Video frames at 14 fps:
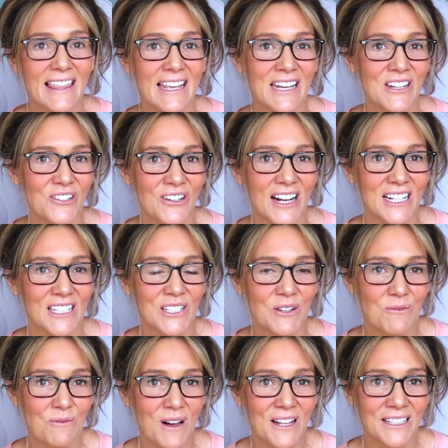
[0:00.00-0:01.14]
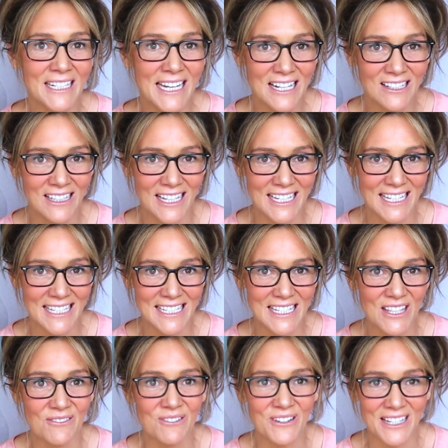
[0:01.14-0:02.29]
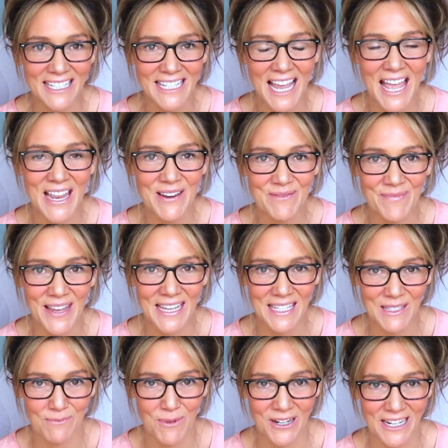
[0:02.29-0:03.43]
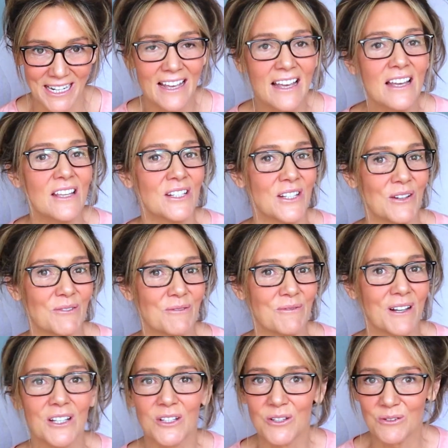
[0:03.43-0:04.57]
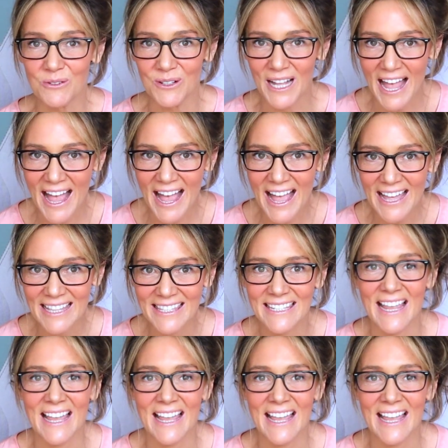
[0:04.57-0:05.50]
that attracts quality clients through intent-based marketing. So Google Ads,